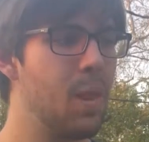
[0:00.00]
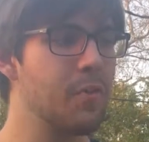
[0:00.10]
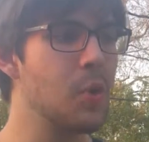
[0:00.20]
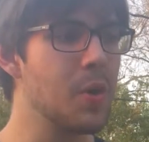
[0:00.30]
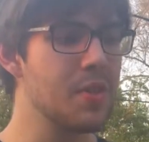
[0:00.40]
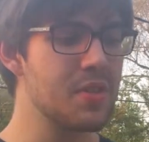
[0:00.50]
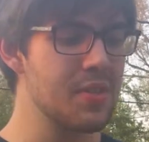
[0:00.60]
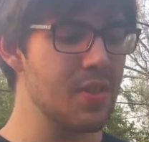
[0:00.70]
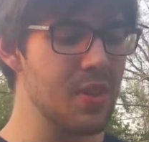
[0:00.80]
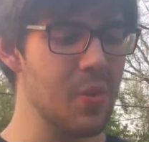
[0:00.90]
of course,
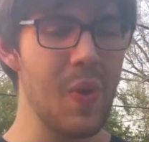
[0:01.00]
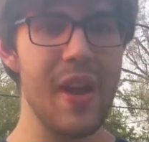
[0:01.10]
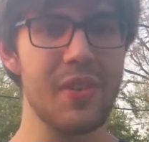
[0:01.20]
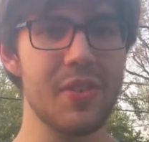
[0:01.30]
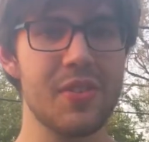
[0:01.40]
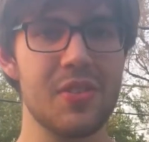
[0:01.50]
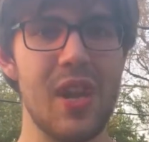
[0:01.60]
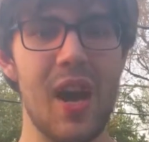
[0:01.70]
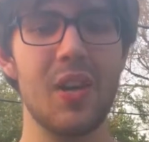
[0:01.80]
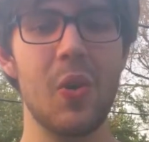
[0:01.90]
the writer is
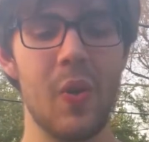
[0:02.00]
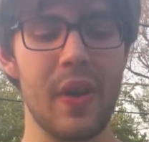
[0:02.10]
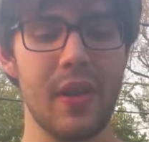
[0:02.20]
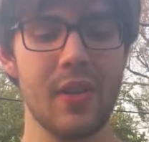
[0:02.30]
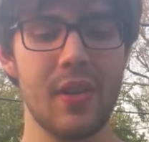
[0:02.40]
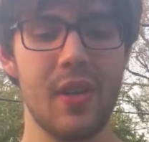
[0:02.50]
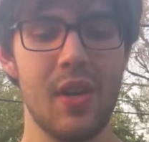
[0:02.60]
not going